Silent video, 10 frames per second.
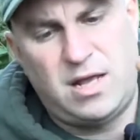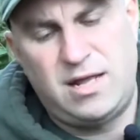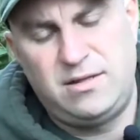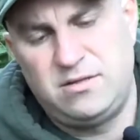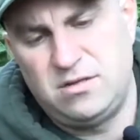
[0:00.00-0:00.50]

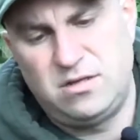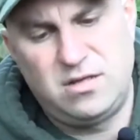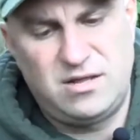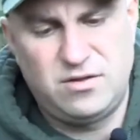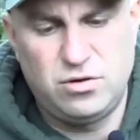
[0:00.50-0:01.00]
and
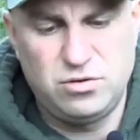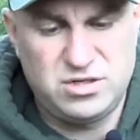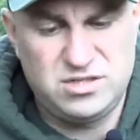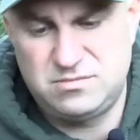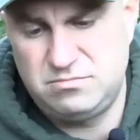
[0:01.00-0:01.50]
the
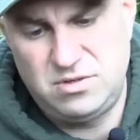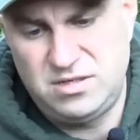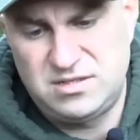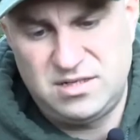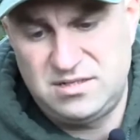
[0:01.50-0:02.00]
hook is
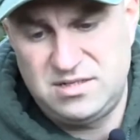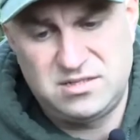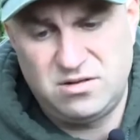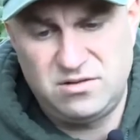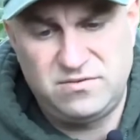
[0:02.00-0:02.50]

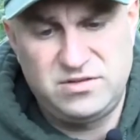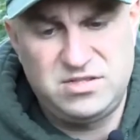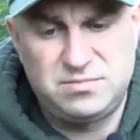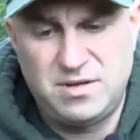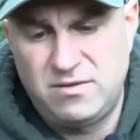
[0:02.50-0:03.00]
inside the
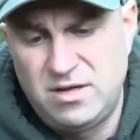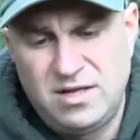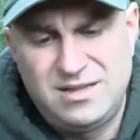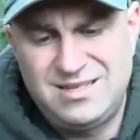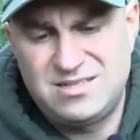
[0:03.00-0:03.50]
fish's mouth,
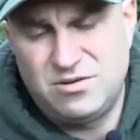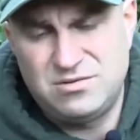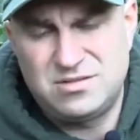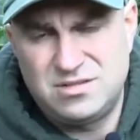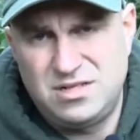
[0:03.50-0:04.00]
this
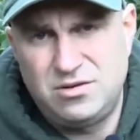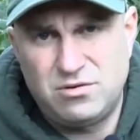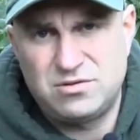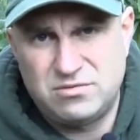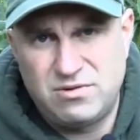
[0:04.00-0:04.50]
constantly
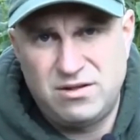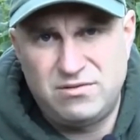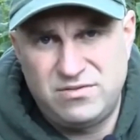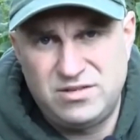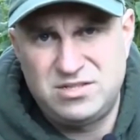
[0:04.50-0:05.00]
knocks
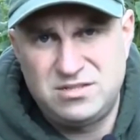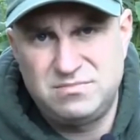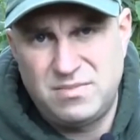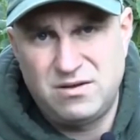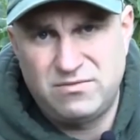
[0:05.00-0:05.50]
around the
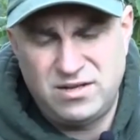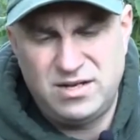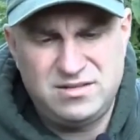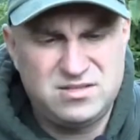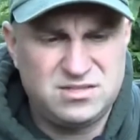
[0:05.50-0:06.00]
fish's mouth,
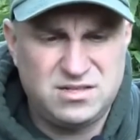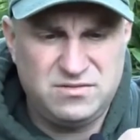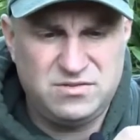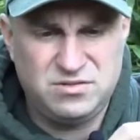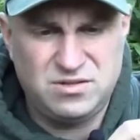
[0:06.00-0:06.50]
and it just
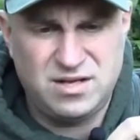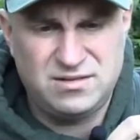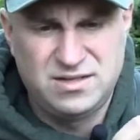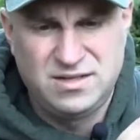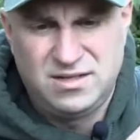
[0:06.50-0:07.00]
gives you
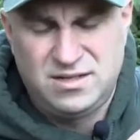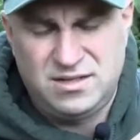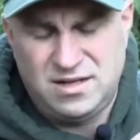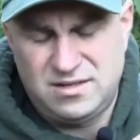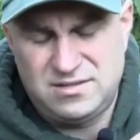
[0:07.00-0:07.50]
that
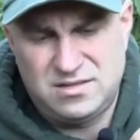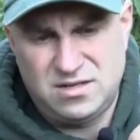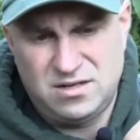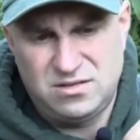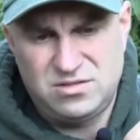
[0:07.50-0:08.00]

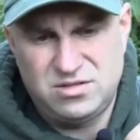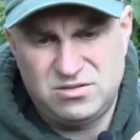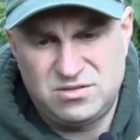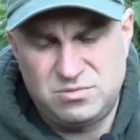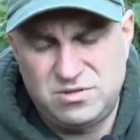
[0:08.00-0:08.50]

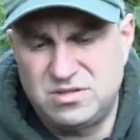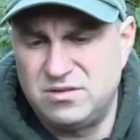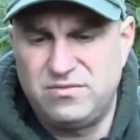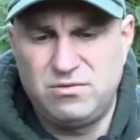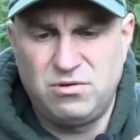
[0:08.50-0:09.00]
chance where it's
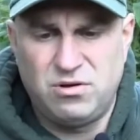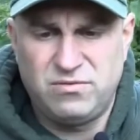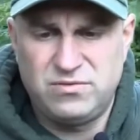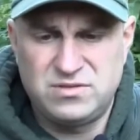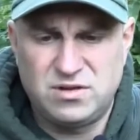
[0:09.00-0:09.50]
going to fall
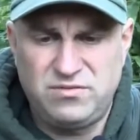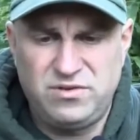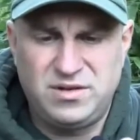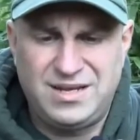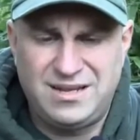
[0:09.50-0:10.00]
off. So
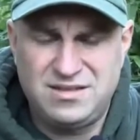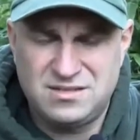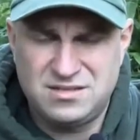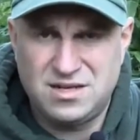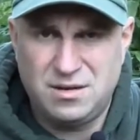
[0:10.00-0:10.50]
if you can get
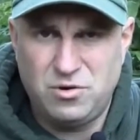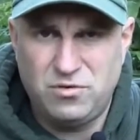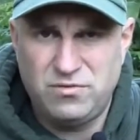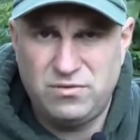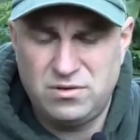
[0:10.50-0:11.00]
this to come
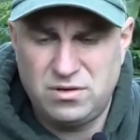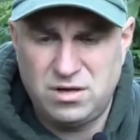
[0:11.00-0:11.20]
off